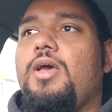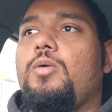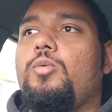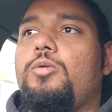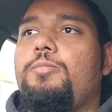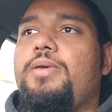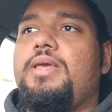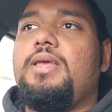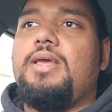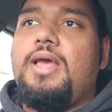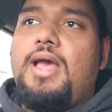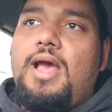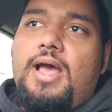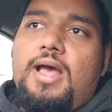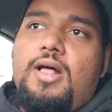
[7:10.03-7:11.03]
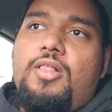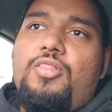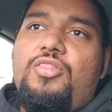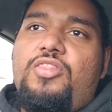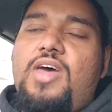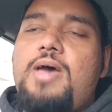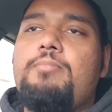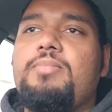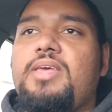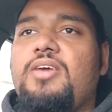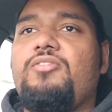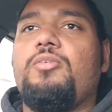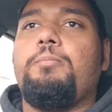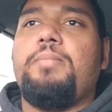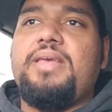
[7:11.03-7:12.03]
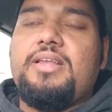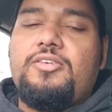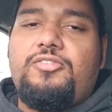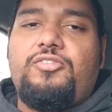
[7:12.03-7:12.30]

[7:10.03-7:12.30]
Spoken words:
would be them giving me the